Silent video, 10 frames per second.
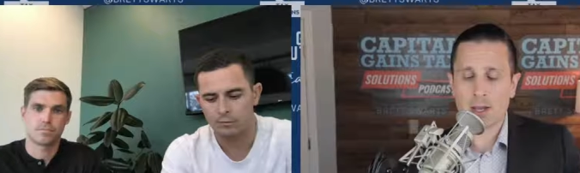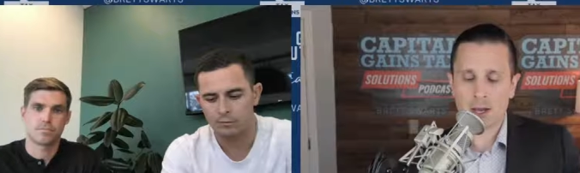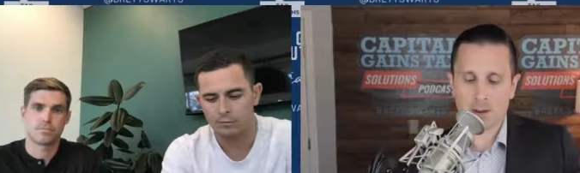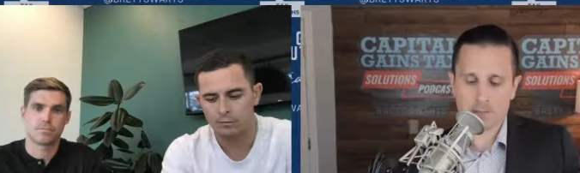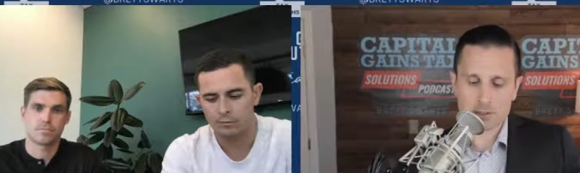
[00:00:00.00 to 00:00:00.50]

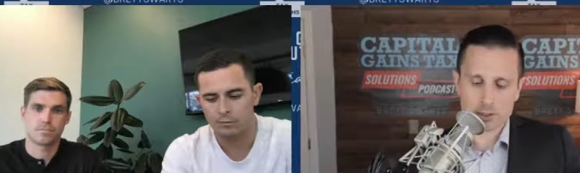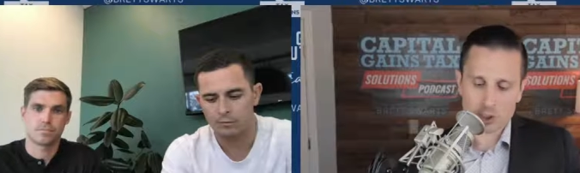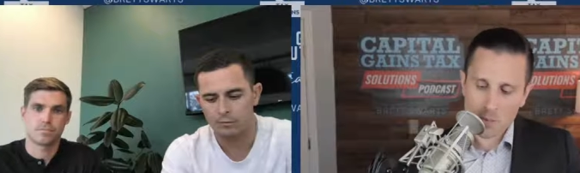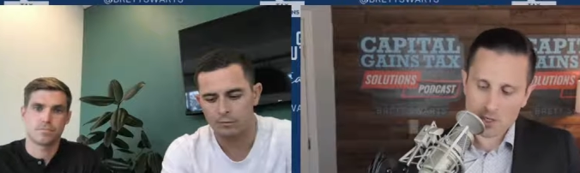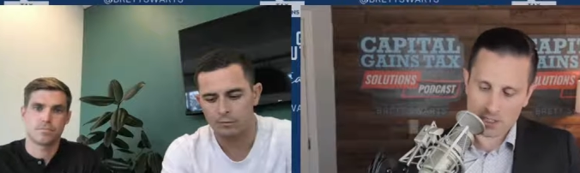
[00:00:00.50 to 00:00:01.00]
Speaker 1: um, so,
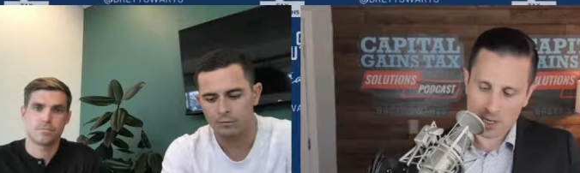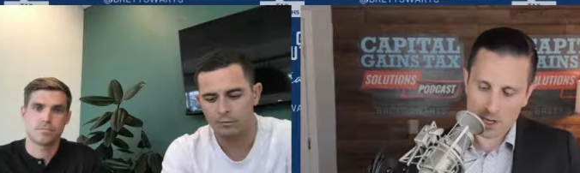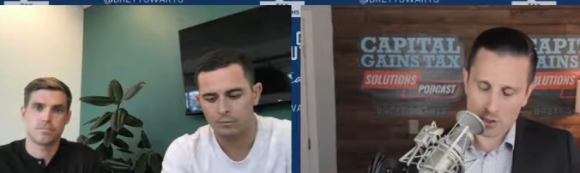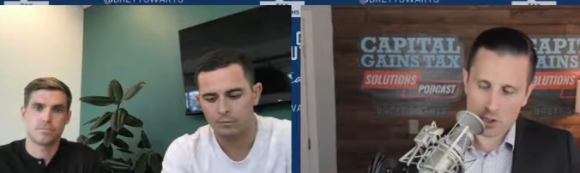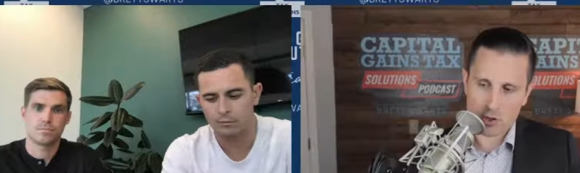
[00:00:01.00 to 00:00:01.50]
so much
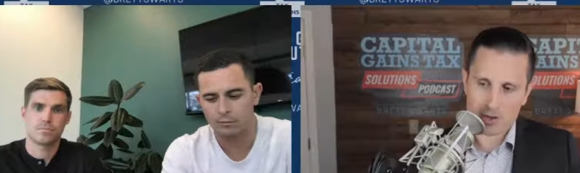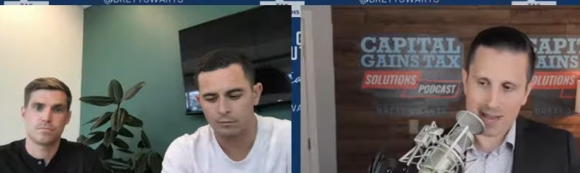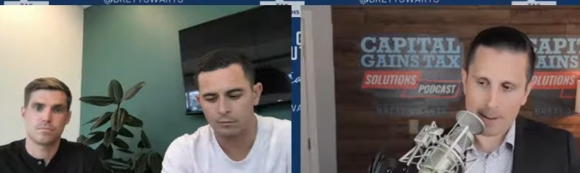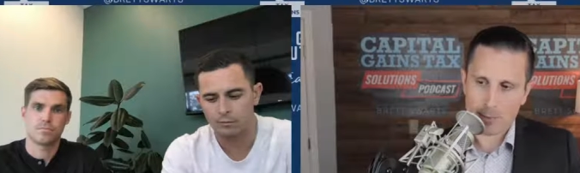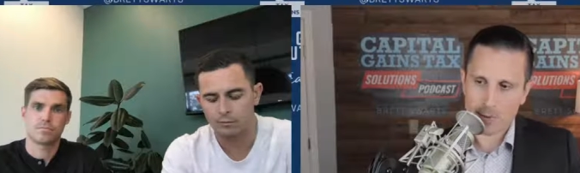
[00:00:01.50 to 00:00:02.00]
there. You can go to
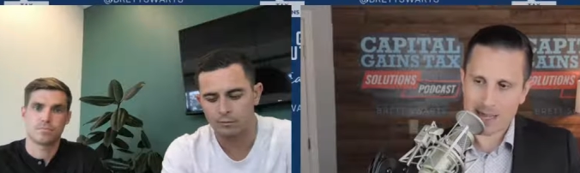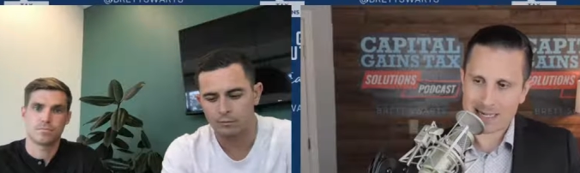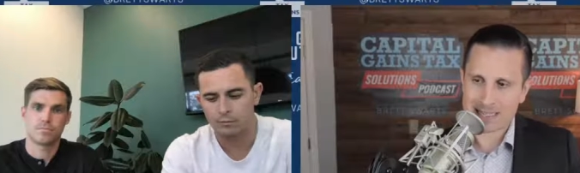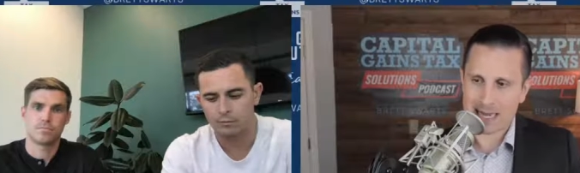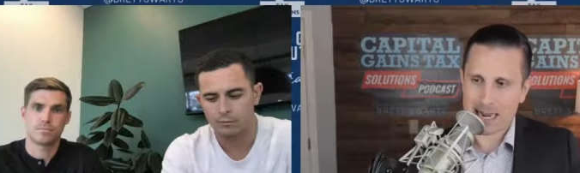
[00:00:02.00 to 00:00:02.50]

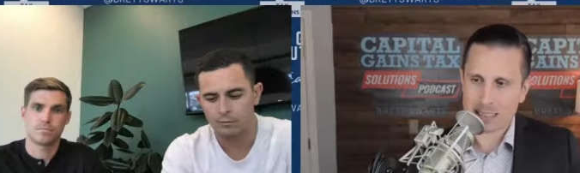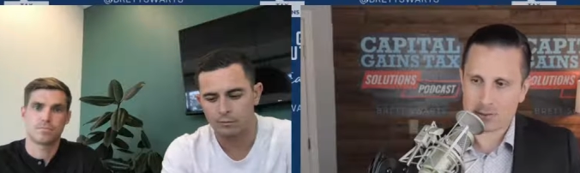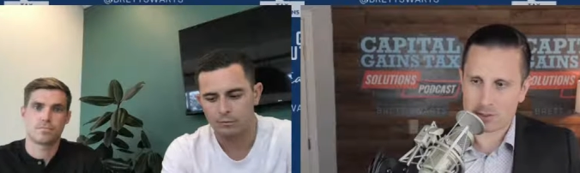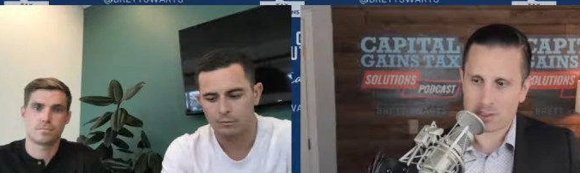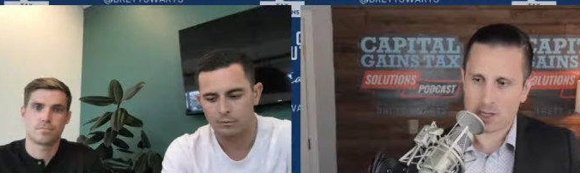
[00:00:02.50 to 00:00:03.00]

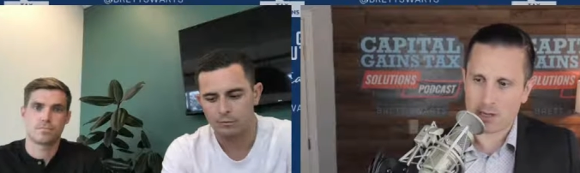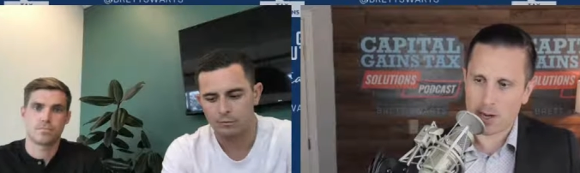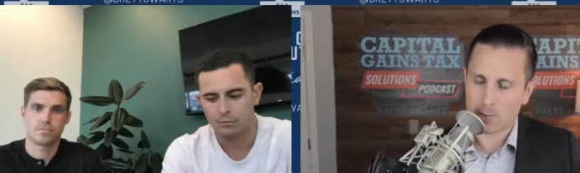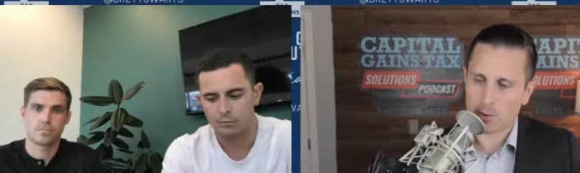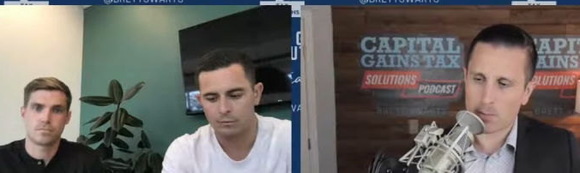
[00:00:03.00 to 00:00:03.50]

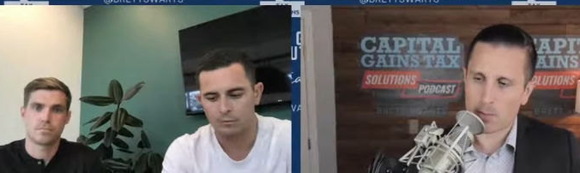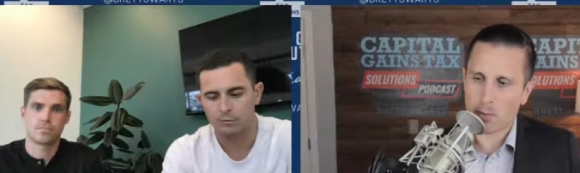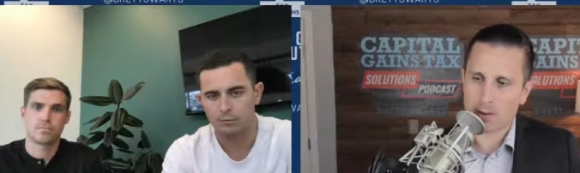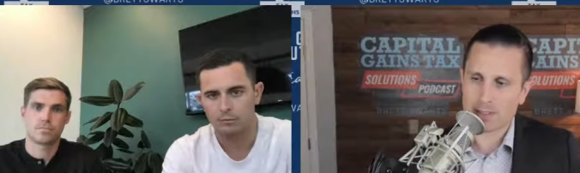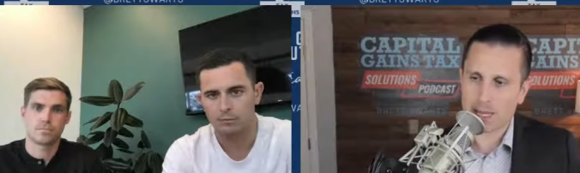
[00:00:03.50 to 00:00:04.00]
capitalgainstaxsolutions.com to learn
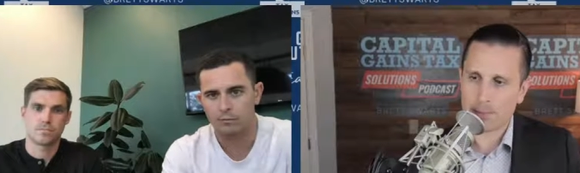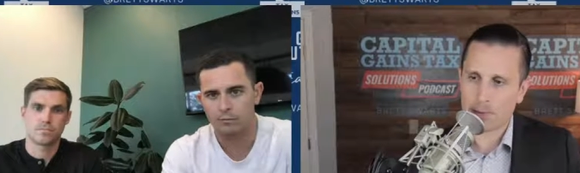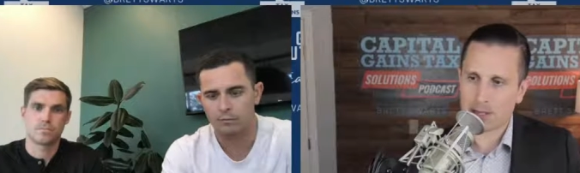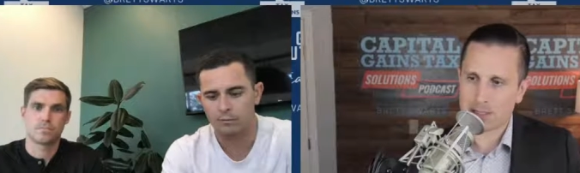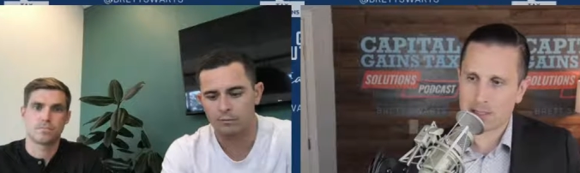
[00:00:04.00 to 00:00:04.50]
more. That's
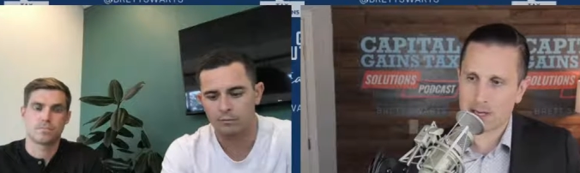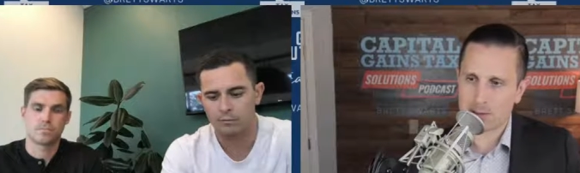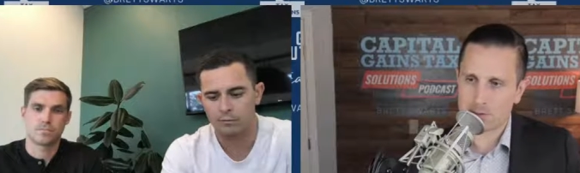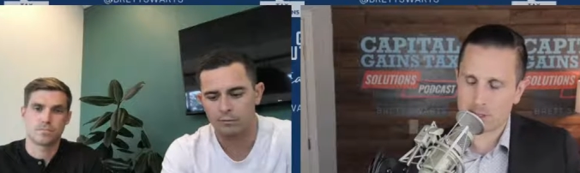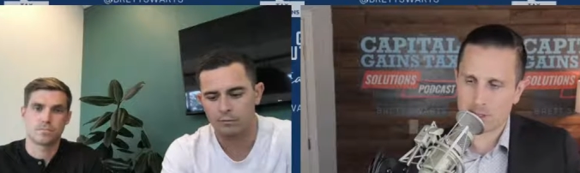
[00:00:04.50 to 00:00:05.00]

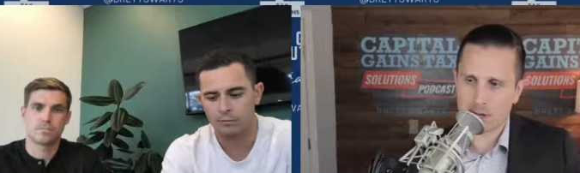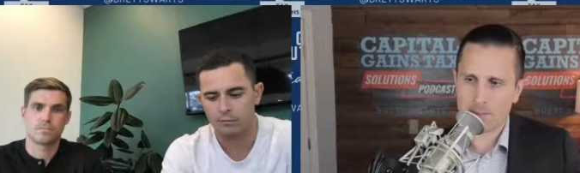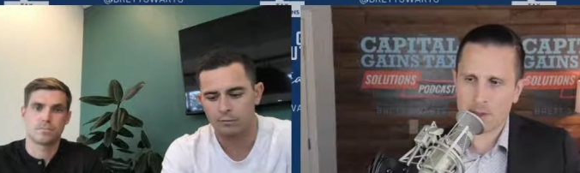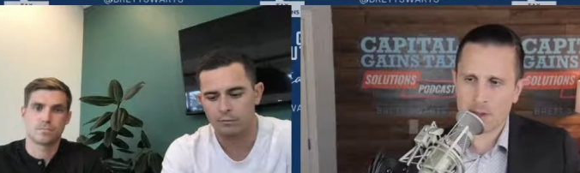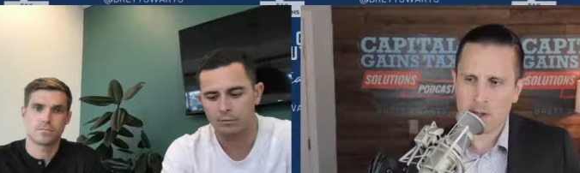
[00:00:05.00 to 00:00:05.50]

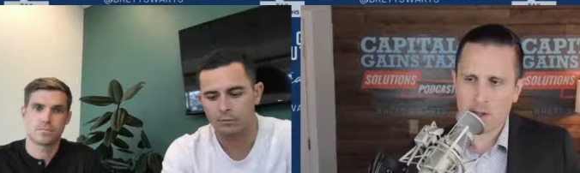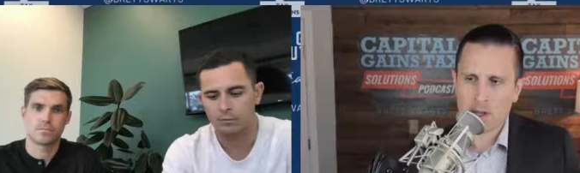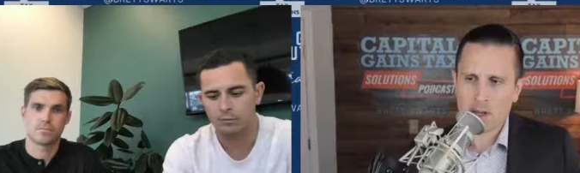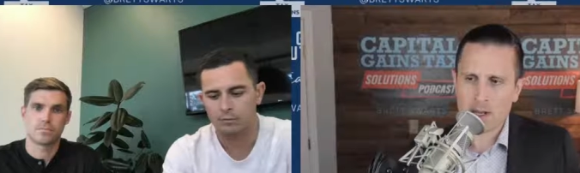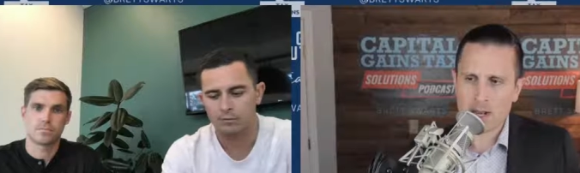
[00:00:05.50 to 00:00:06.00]
capitalgainstaxsolutions.com.
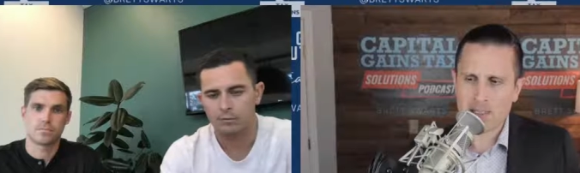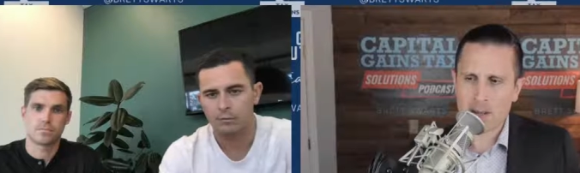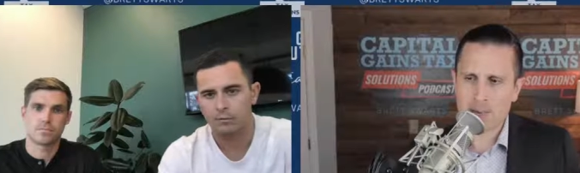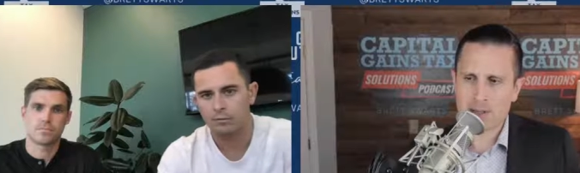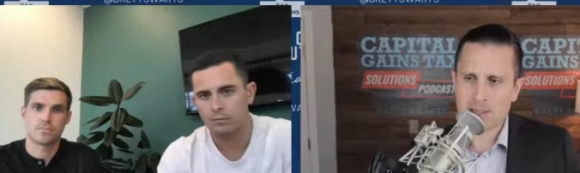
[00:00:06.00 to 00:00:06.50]
Guys,
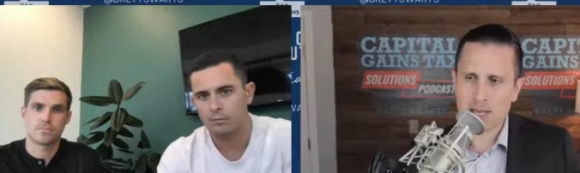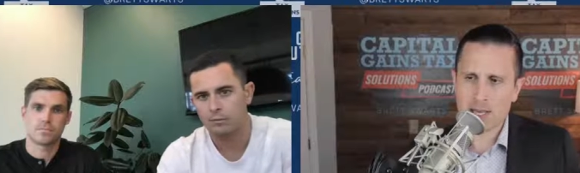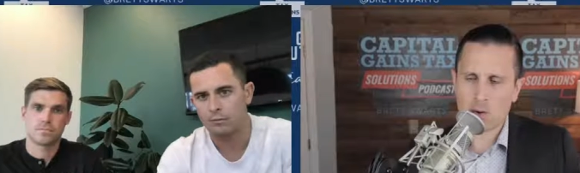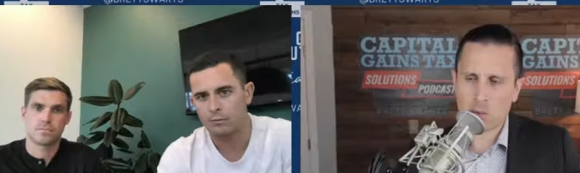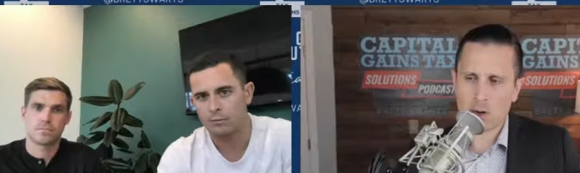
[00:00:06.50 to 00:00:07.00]
that being
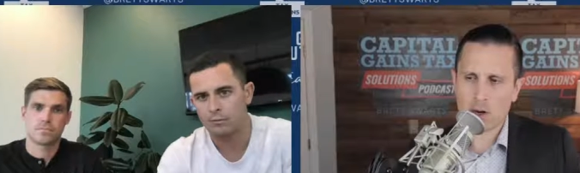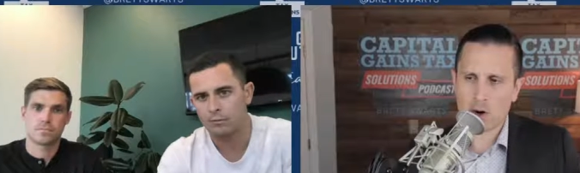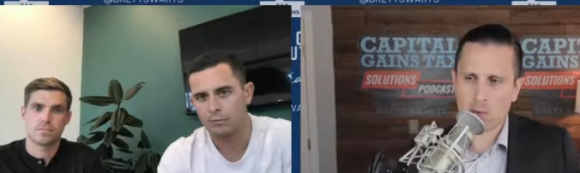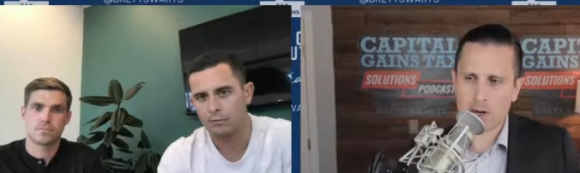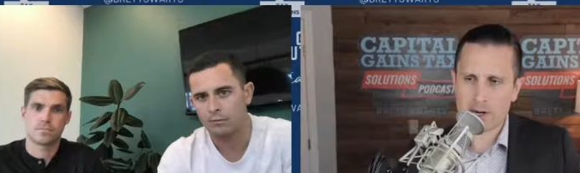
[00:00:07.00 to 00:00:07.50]
said, we
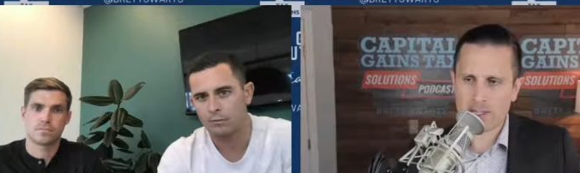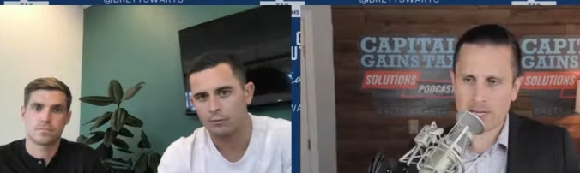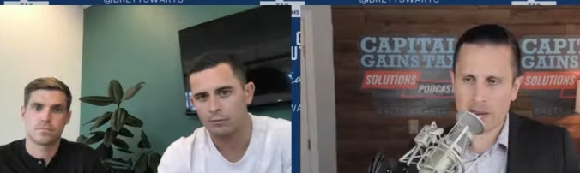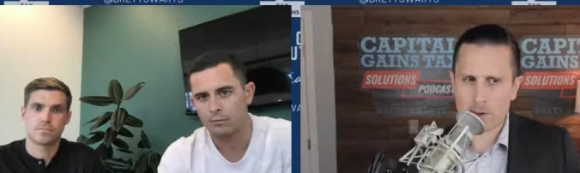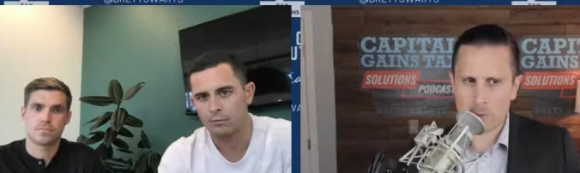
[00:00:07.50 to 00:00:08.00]
are running out of
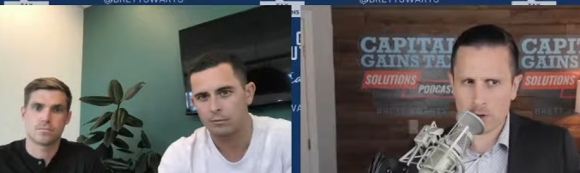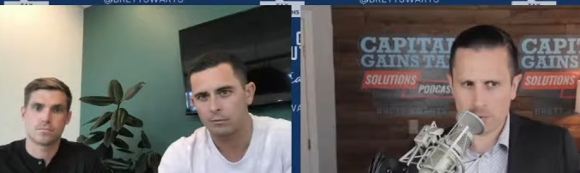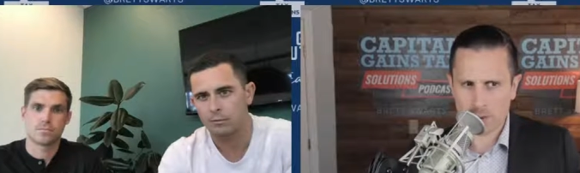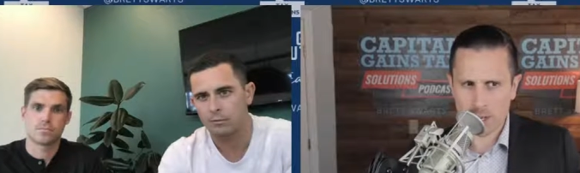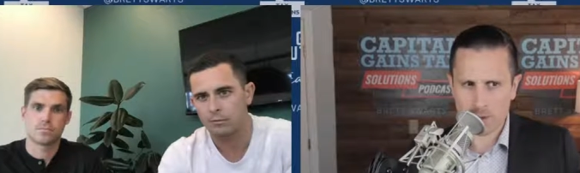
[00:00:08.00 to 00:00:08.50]
time. Are you ready
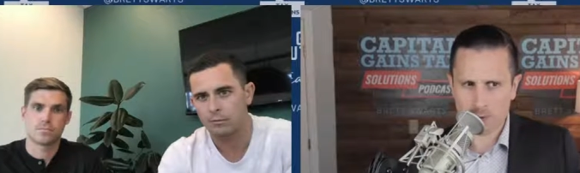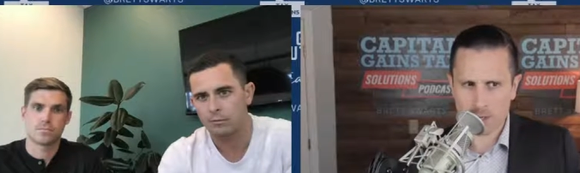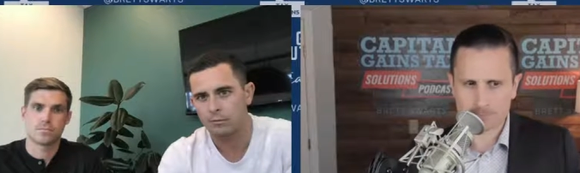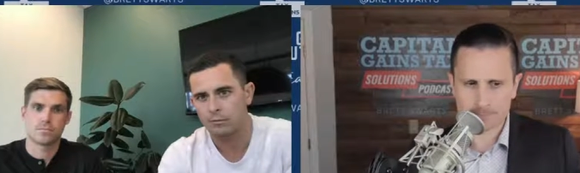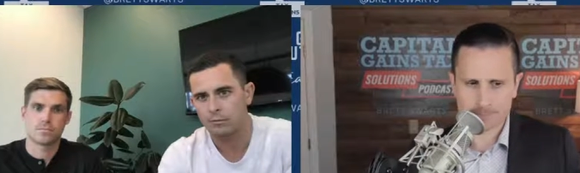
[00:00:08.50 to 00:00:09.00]
for the lightning
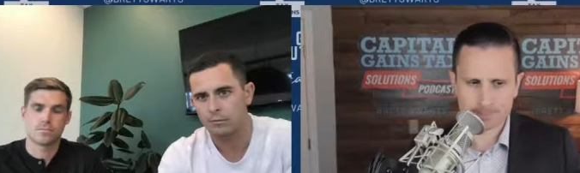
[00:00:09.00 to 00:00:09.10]
round?